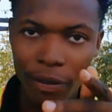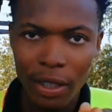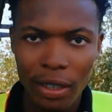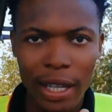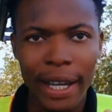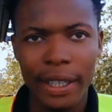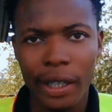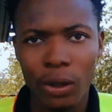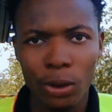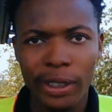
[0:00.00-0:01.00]
this
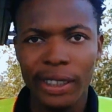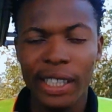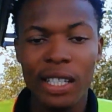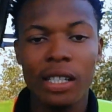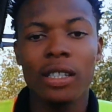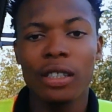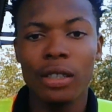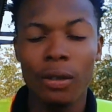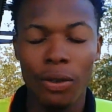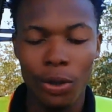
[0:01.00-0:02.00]
idea or seen this
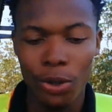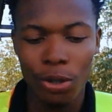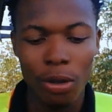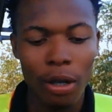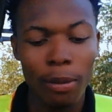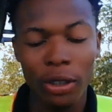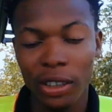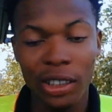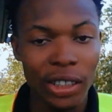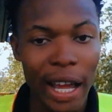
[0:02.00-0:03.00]
new feature about
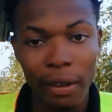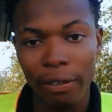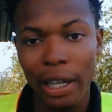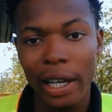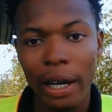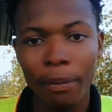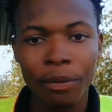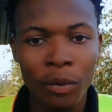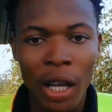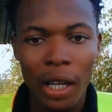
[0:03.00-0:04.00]
the DJI Fly app.
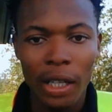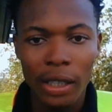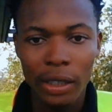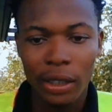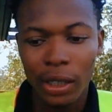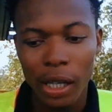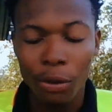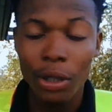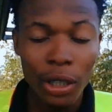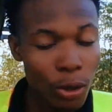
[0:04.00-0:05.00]
It's
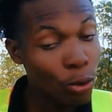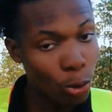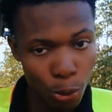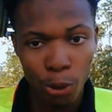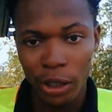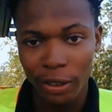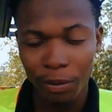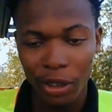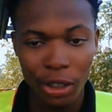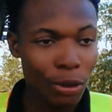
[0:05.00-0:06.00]
a really good one.
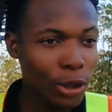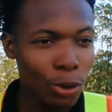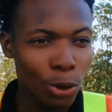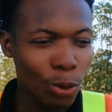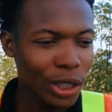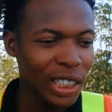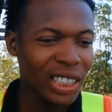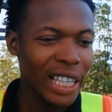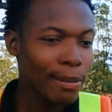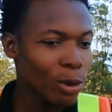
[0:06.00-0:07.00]
It's a really good one in
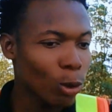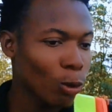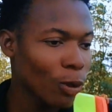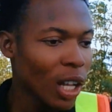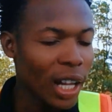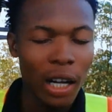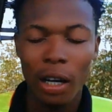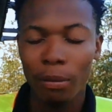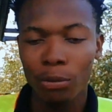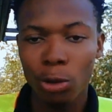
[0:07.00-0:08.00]
terms of
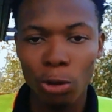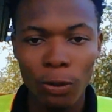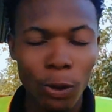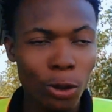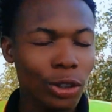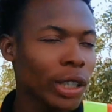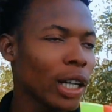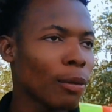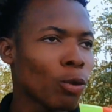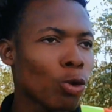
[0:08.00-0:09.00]
those of us
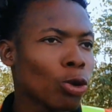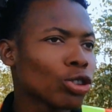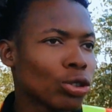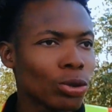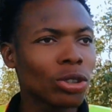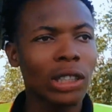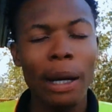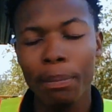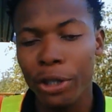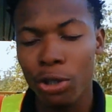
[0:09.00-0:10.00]
who wants to
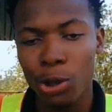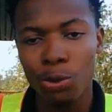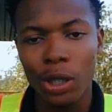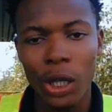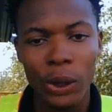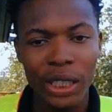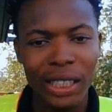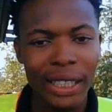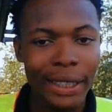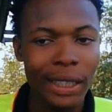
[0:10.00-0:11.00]
snap pictures,
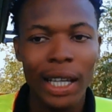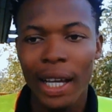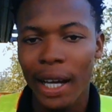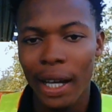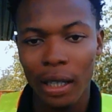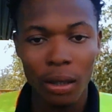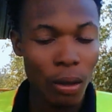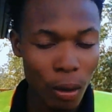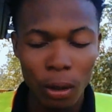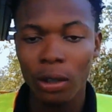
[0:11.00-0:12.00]
coordinates, and
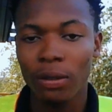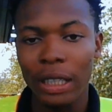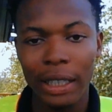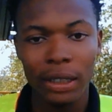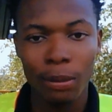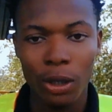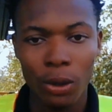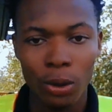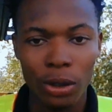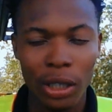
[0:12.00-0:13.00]
all of that.
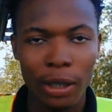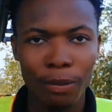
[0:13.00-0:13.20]
Because